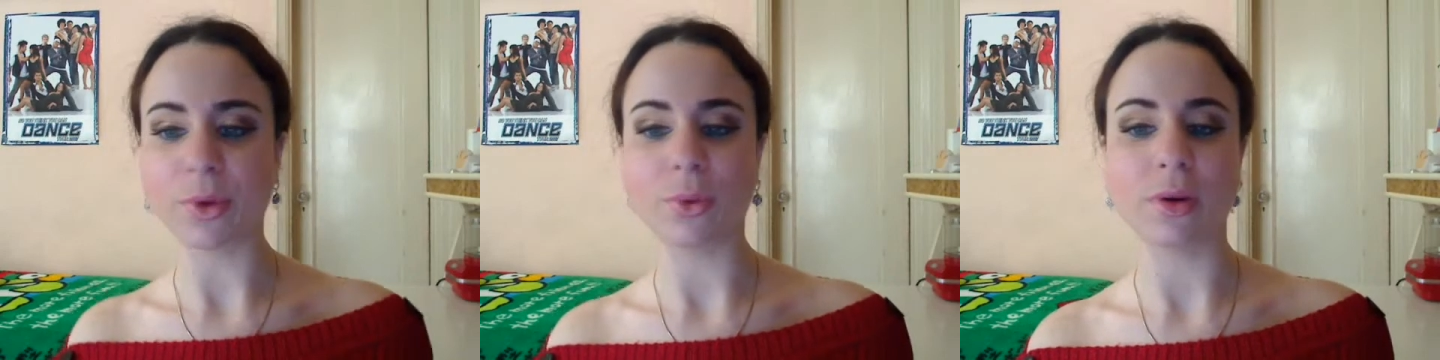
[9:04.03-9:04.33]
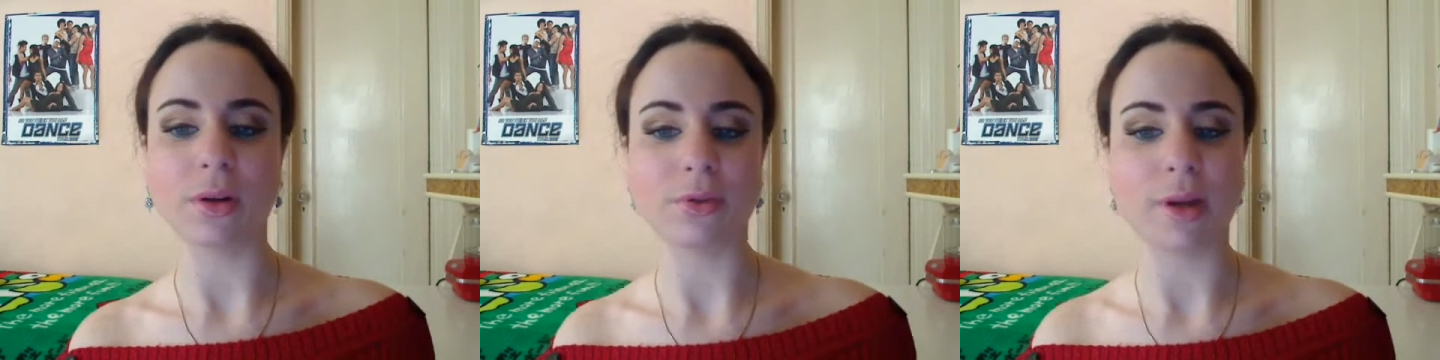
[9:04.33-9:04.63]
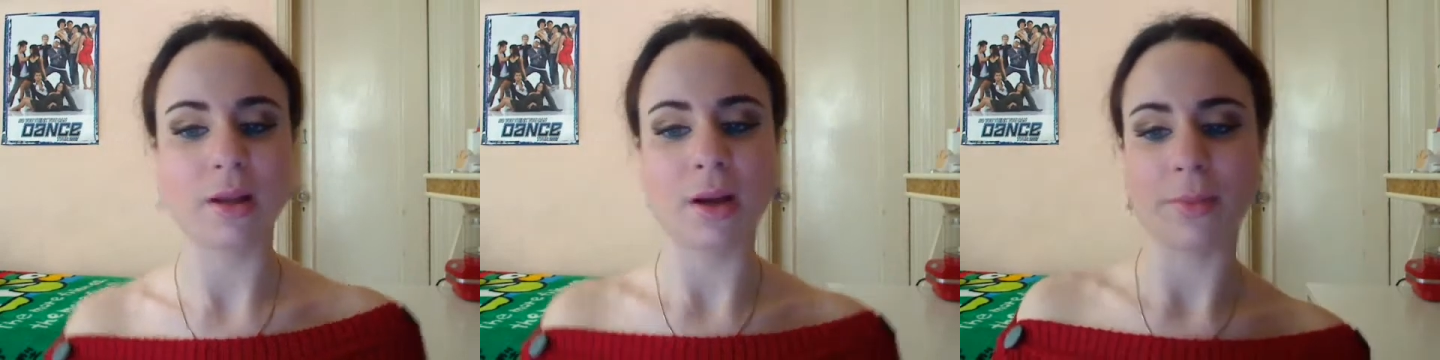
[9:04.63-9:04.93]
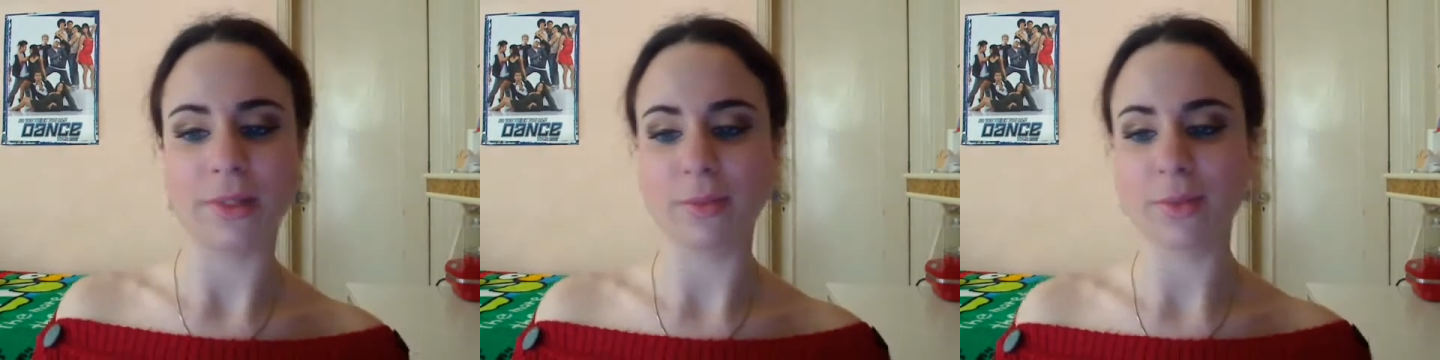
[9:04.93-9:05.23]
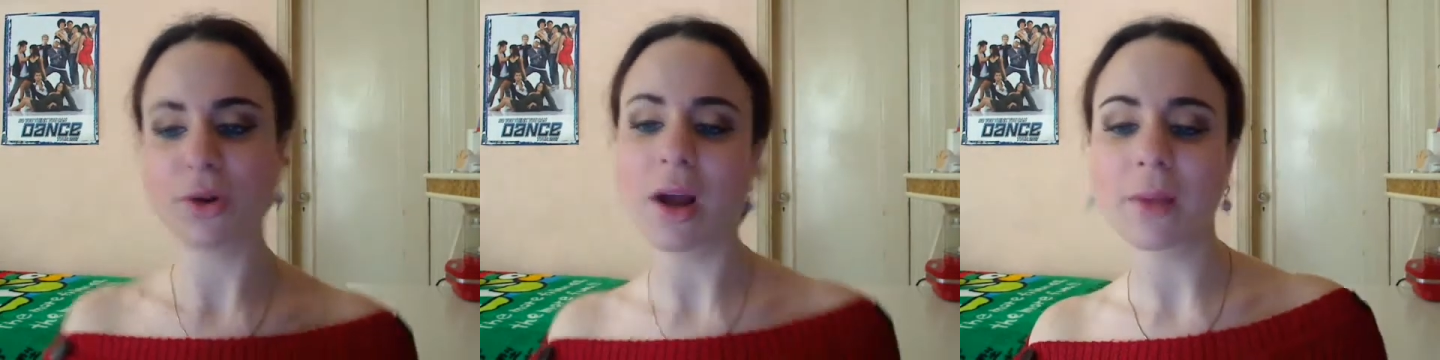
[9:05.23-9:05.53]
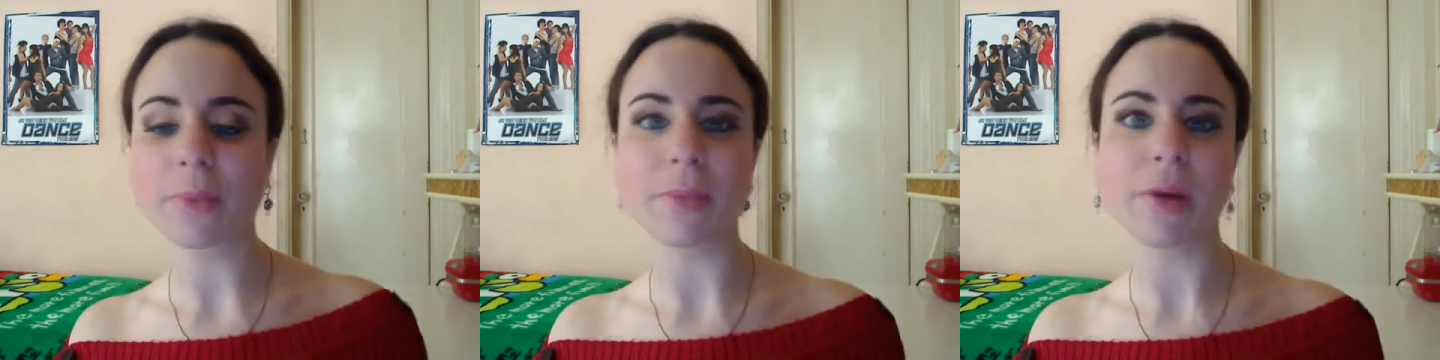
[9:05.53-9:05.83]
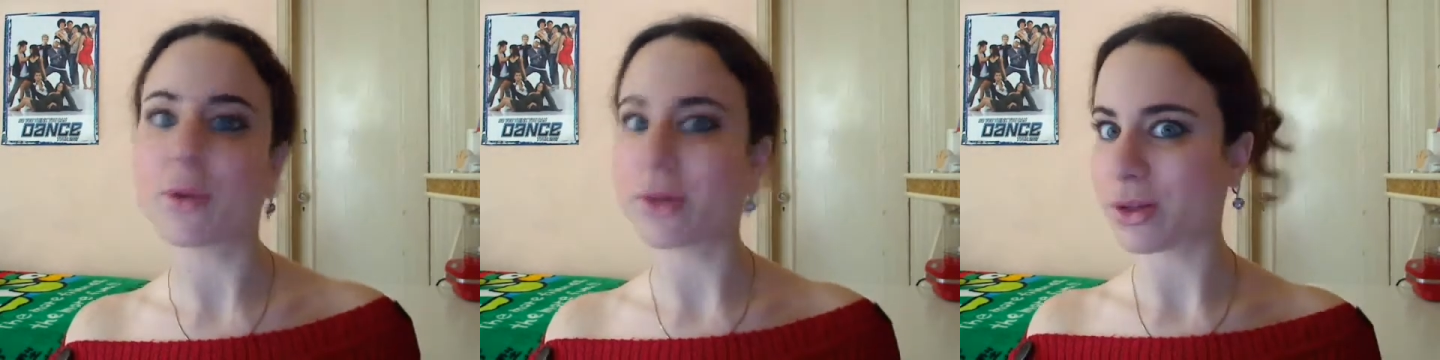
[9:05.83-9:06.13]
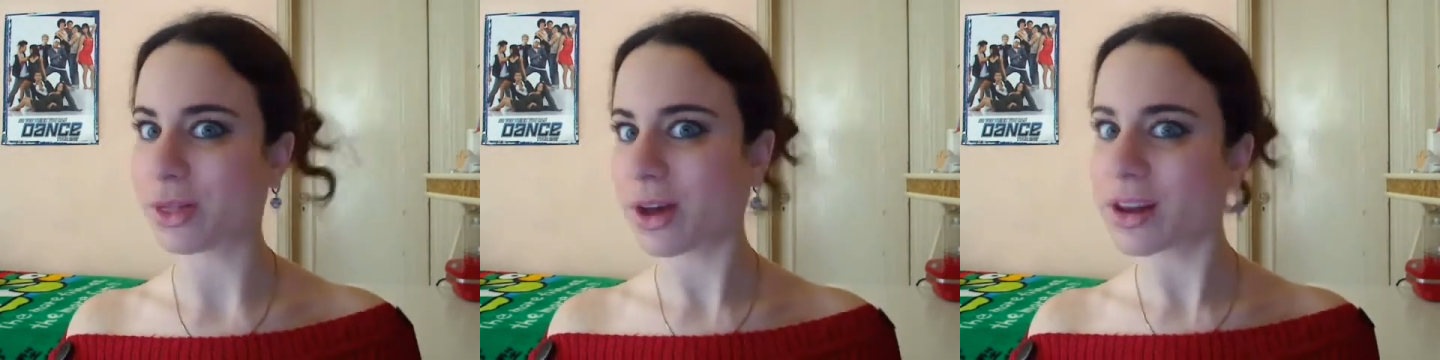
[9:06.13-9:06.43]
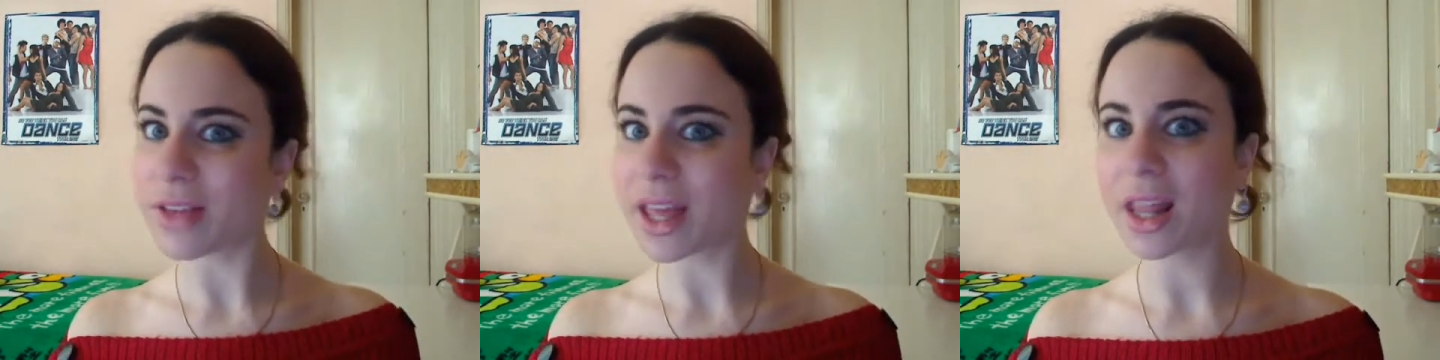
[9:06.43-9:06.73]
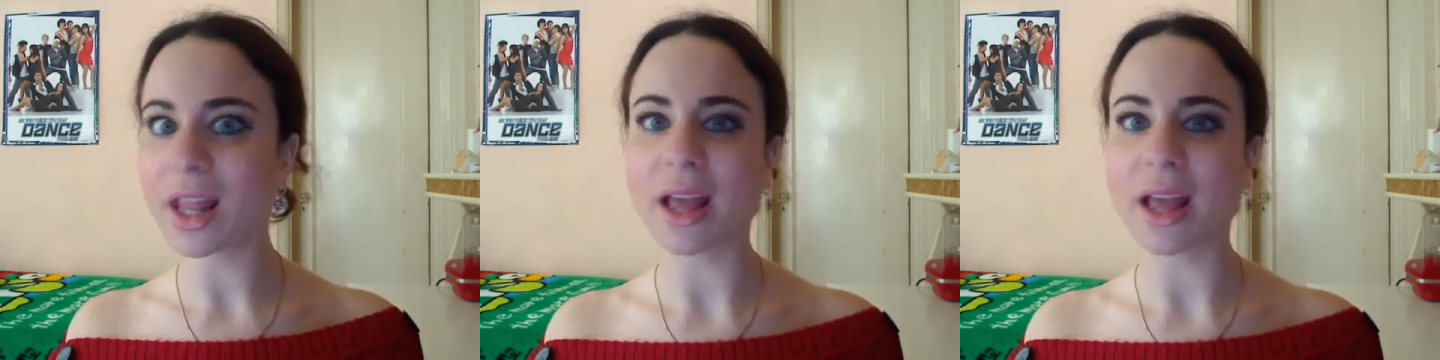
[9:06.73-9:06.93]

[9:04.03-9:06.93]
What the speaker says: you will rate, comment, subscribe, let me know what you thought of it,